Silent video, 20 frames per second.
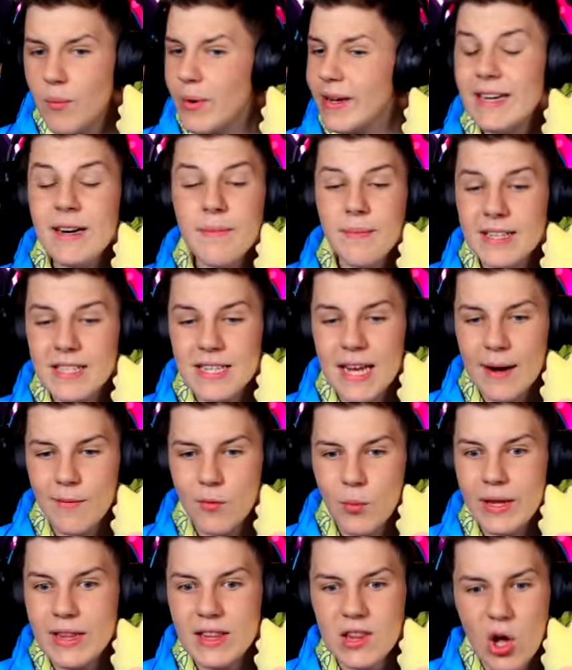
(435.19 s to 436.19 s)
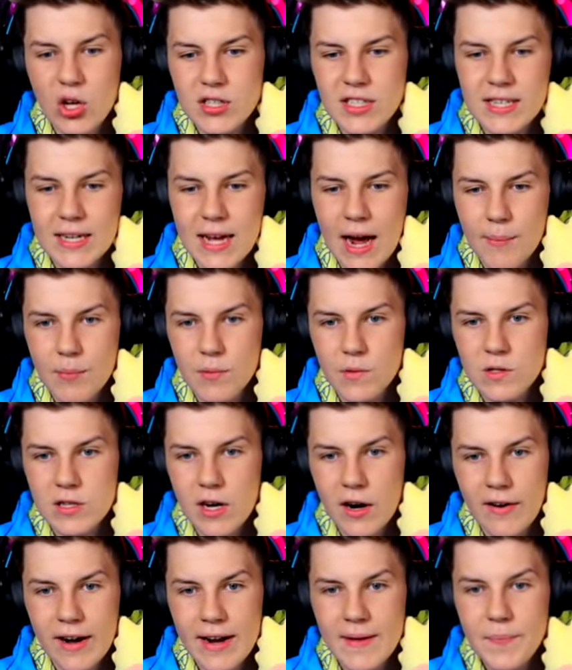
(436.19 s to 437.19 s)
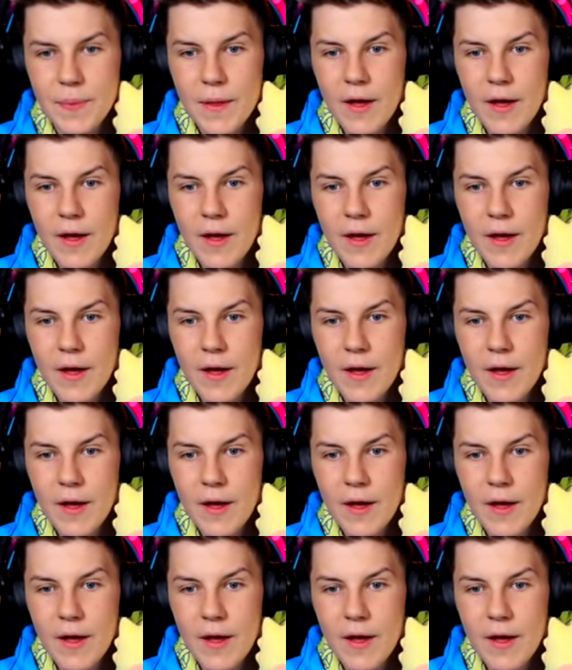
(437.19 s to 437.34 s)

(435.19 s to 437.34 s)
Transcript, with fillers: we didn't miss a couple, we lost a couple, sorry.